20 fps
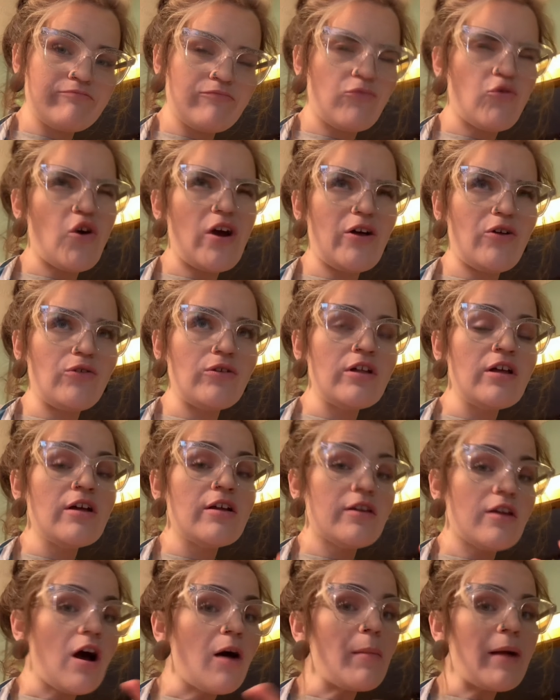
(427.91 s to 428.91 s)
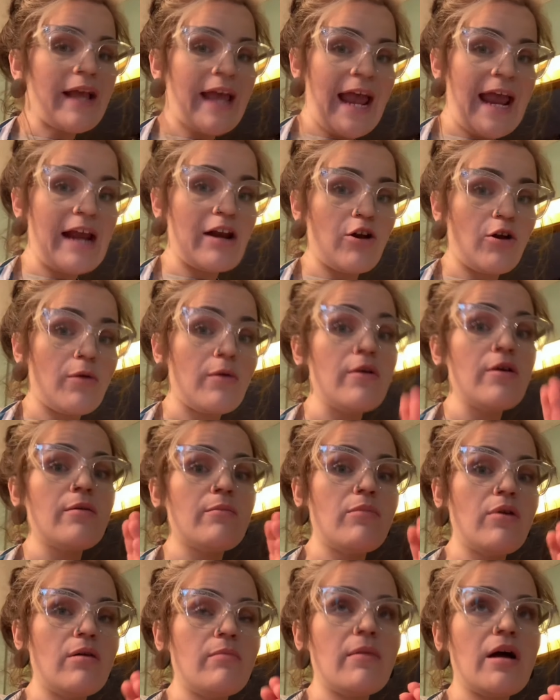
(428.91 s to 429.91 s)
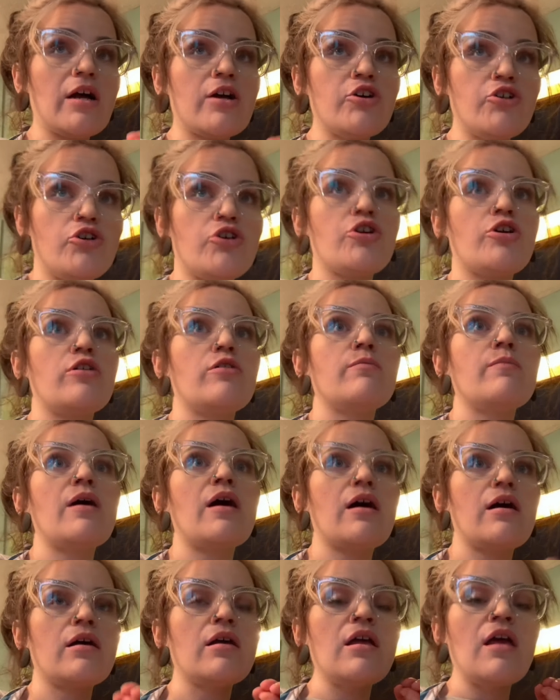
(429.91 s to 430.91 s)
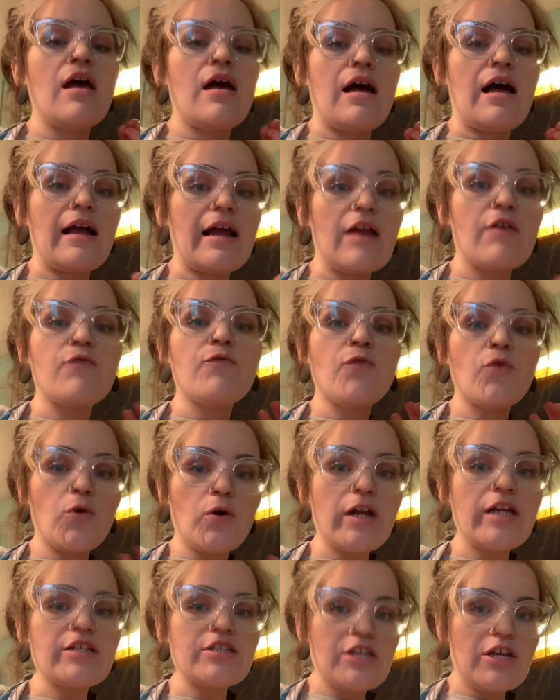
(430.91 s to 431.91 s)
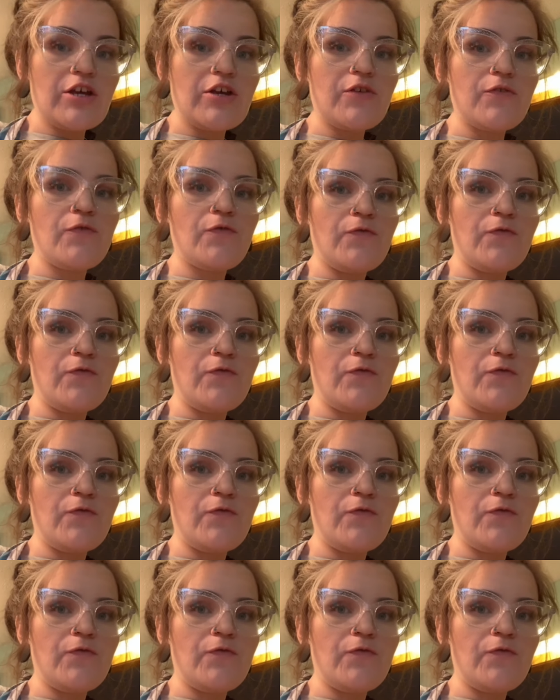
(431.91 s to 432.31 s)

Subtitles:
Well, not my canner, but my cooker. I got a 42